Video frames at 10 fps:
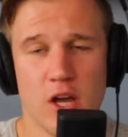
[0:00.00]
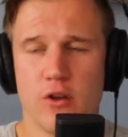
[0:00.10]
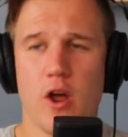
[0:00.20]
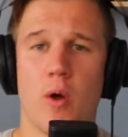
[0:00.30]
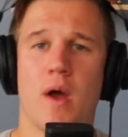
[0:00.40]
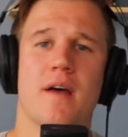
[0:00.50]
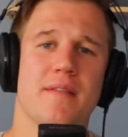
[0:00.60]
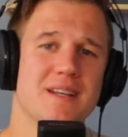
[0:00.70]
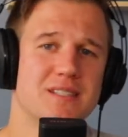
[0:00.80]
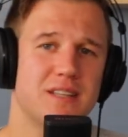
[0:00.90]
No,
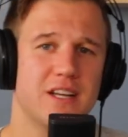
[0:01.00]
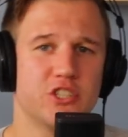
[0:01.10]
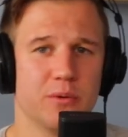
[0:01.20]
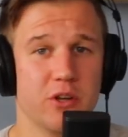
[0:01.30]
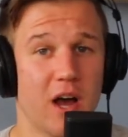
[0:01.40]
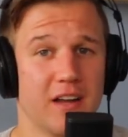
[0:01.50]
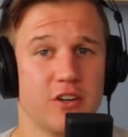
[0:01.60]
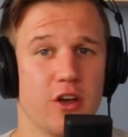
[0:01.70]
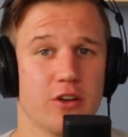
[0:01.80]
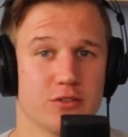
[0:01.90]
they're showing you
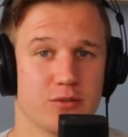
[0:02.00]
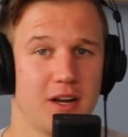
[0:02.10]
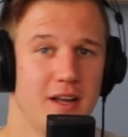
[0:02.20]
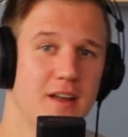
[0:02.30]
hundos, right?